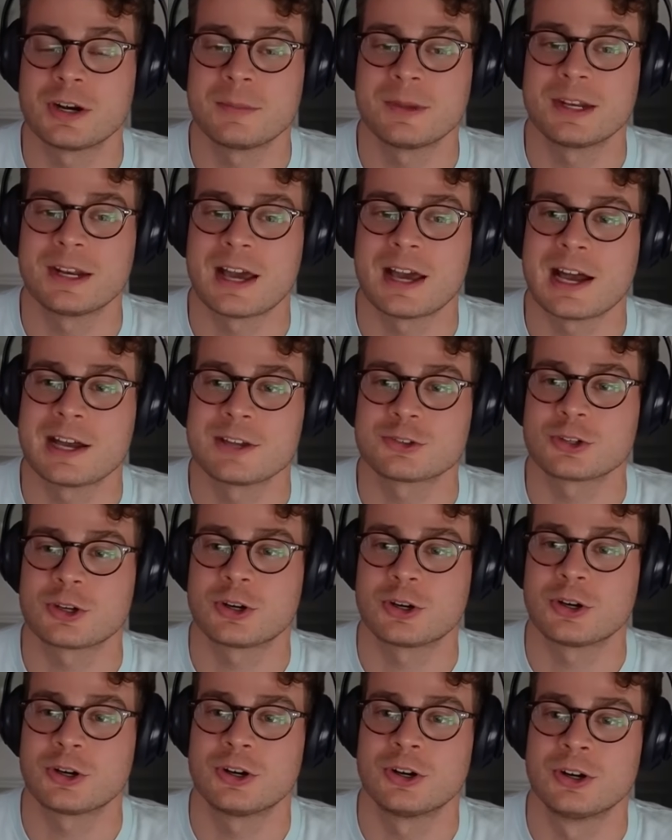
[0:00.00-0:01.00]
I mean, I
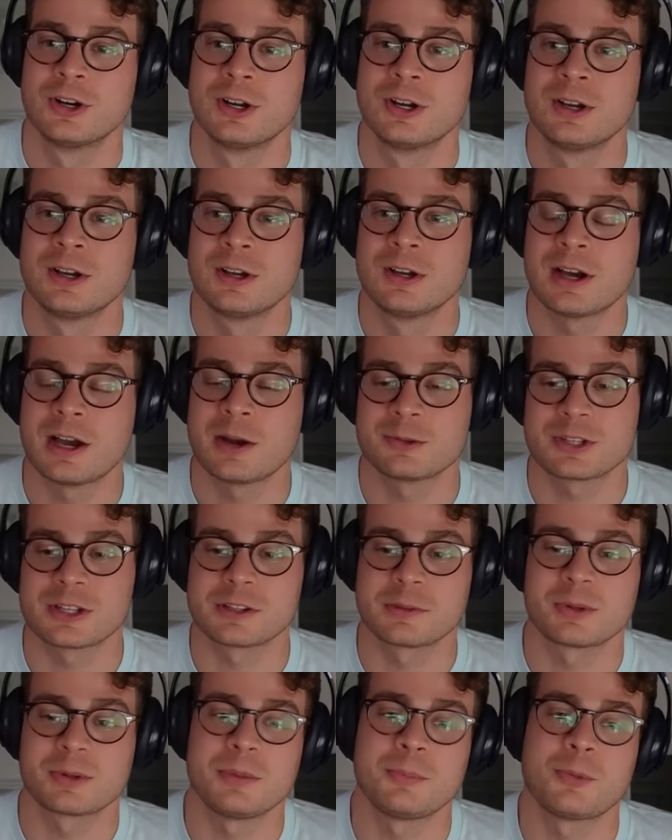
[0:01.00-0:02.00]
was
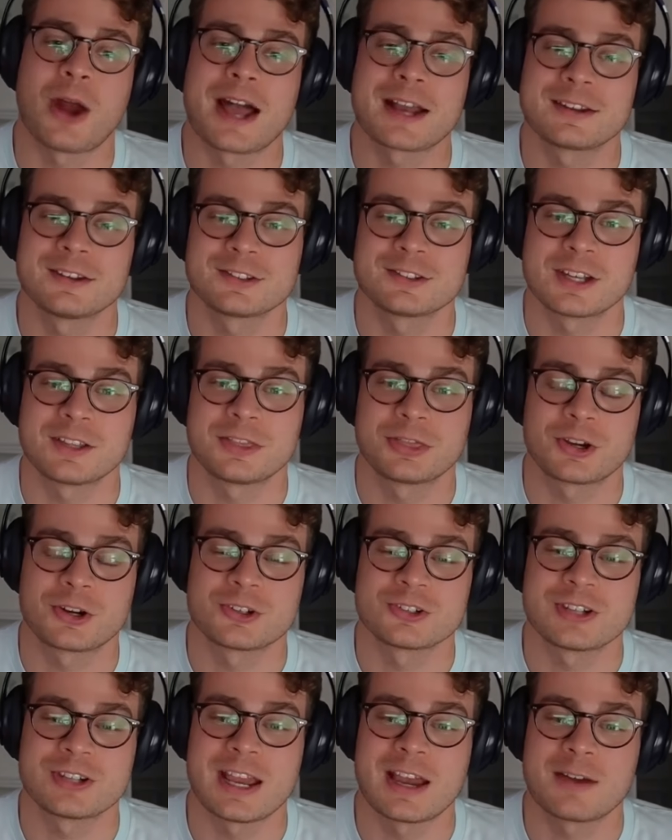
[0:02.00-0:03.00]
at Liberty practice on
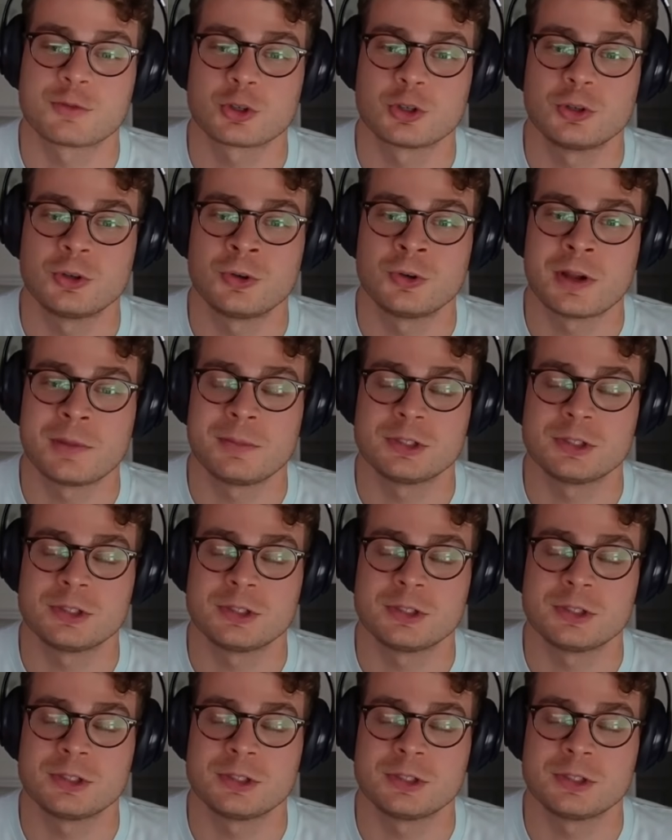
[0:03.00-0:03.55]
Thursday afternoon.